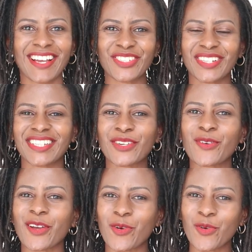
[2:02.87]
actually
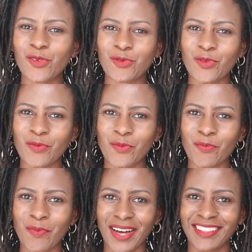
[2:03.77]
go a whole
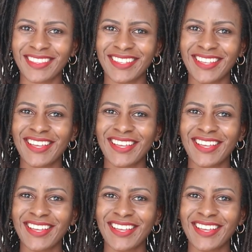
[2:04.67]
month